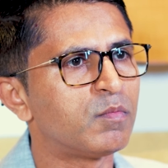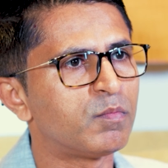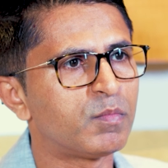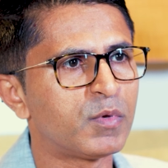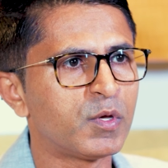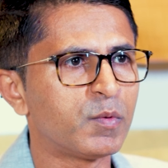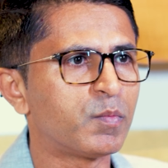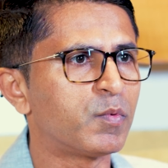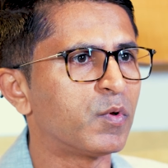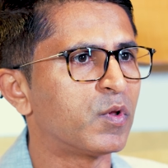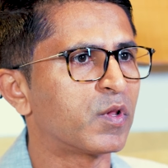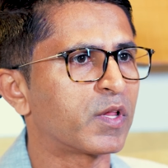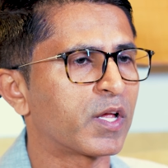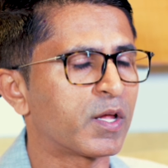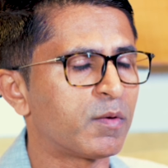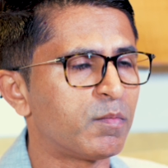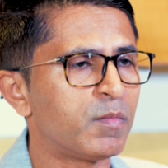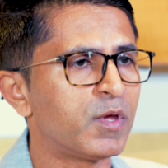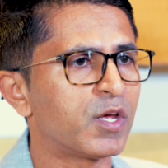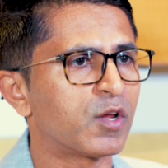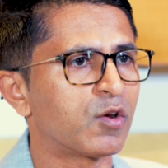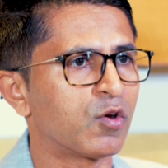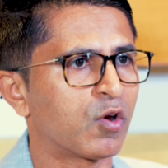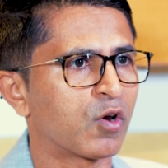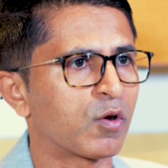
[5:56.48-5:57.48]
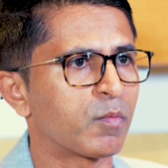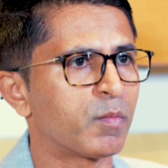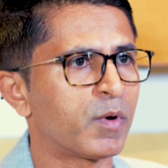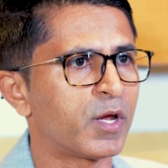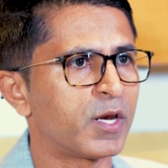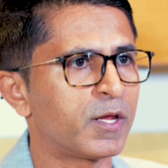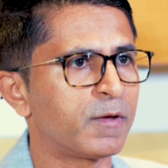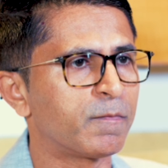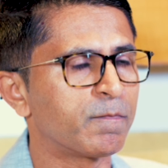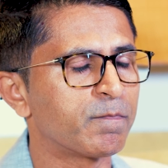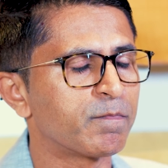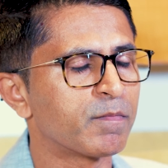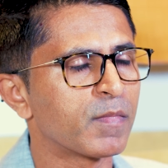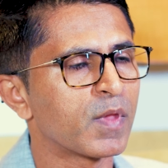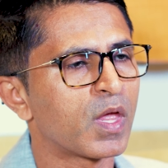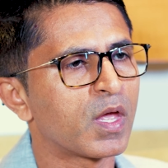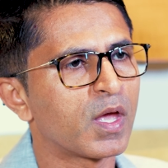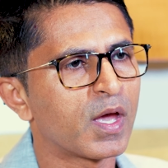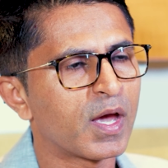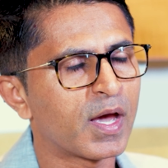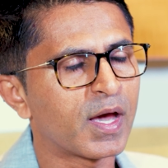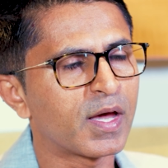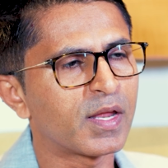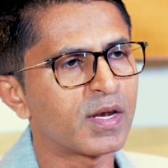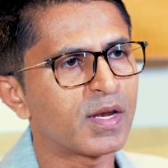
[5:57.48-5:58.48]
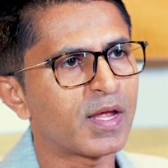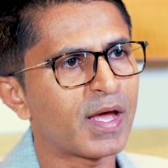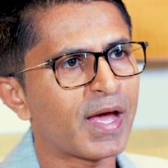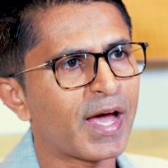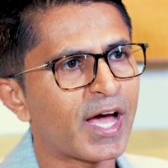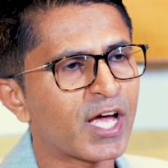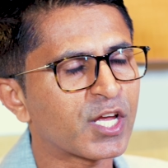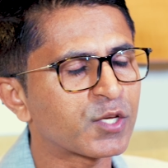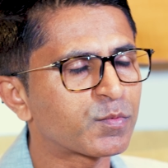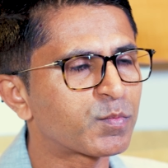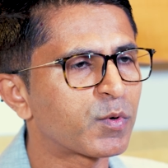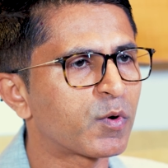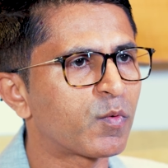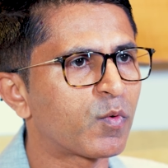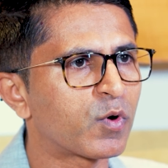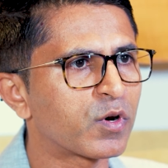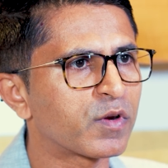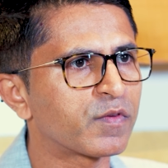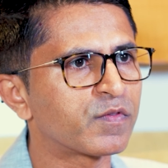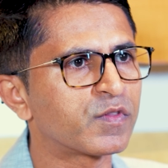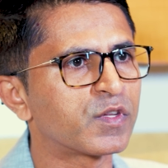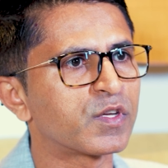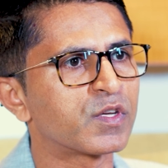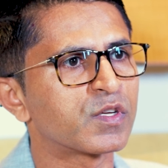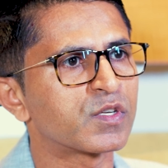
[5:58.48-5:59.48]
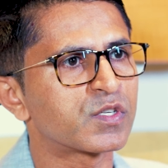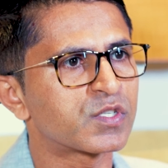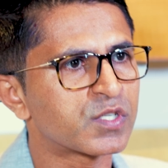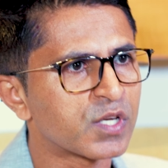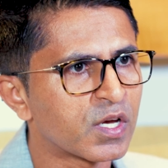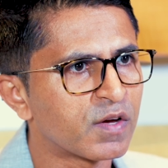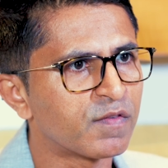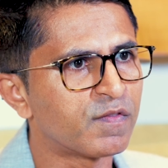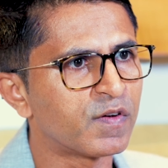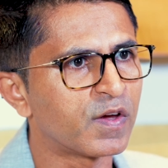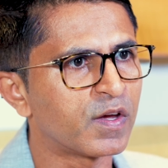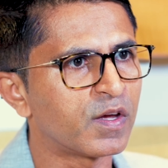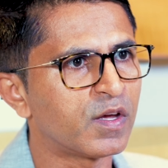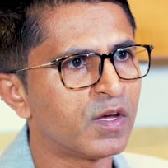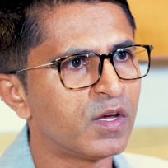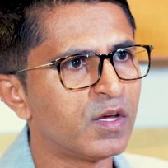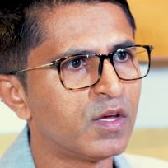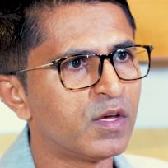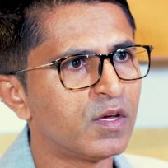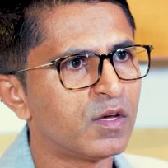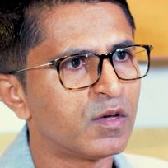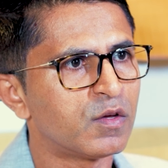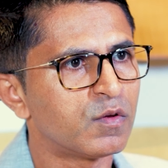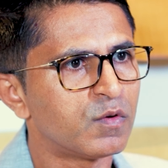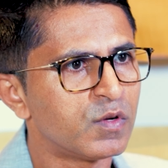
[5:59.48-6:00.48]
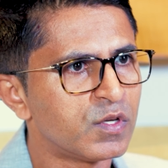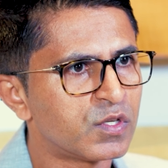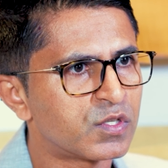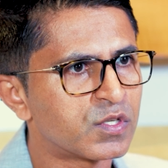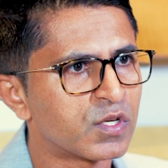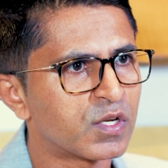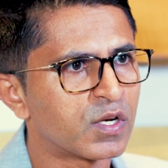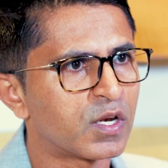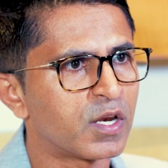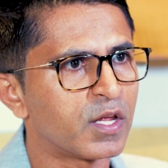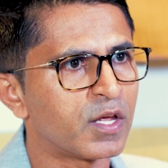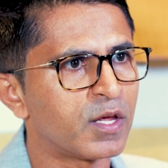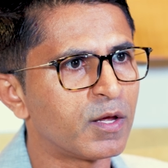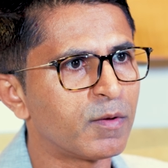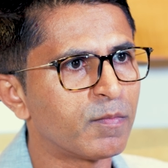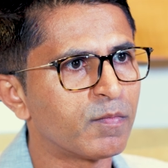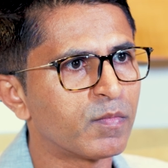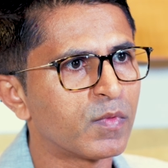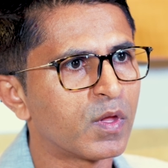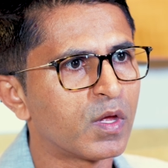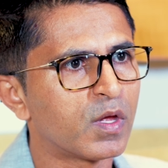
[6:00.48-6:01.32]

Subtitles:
people can make a lot of money. And as per one of the survey recently,